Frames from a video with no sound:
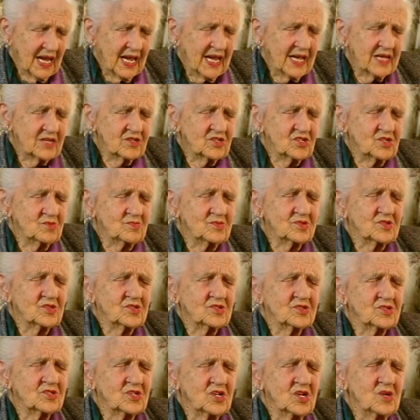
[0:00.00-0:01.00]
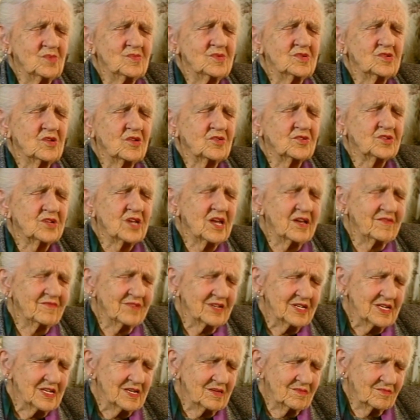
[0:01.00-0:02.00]
and she was determined not to have
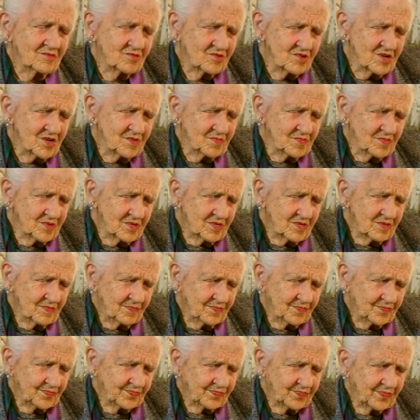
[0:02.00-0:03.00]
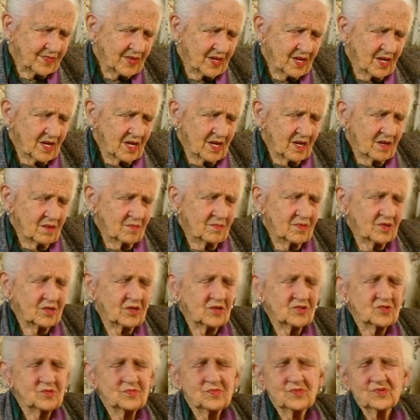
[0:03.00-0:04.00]
any treatment
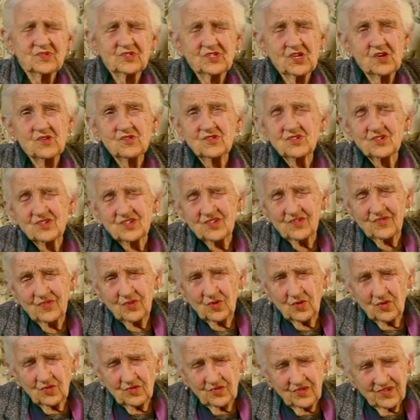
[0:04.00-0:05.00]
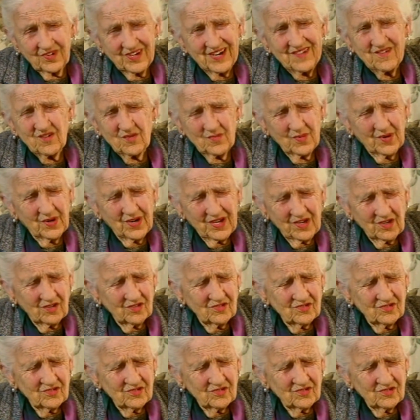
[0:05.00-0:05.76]
because it was so difficult for everybody